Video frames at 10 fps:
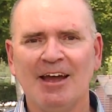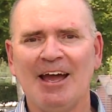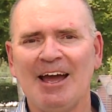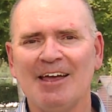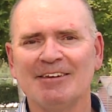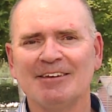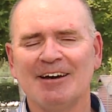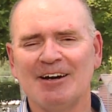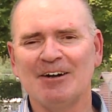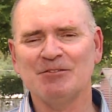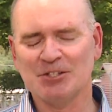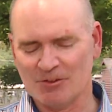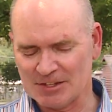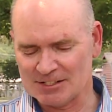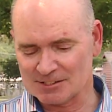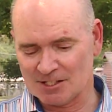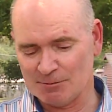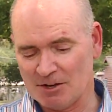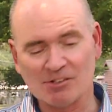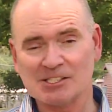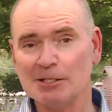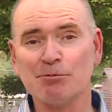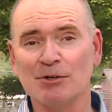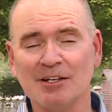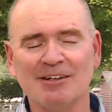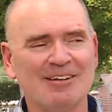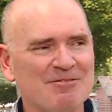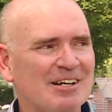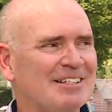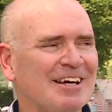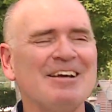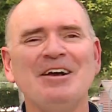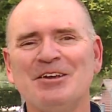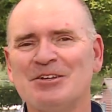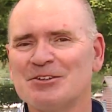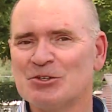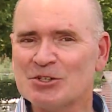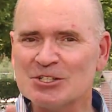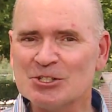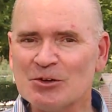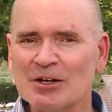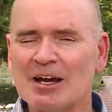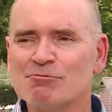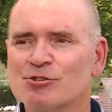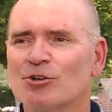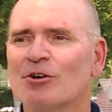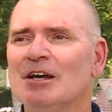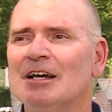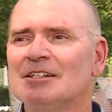and you know, then it's going to be all slippery, but you can do it, I'm sure.